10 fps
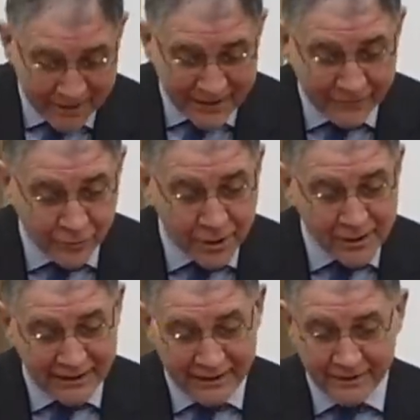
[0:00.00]
But I will
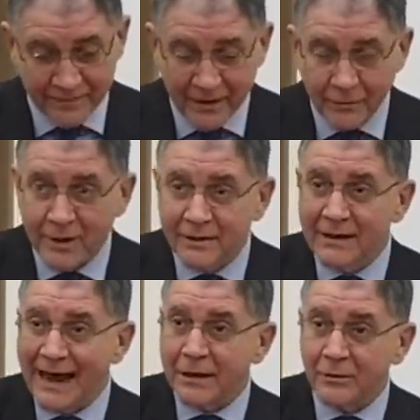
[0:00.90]
start
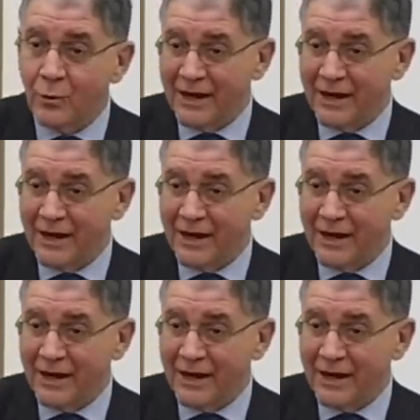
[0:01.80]
with the last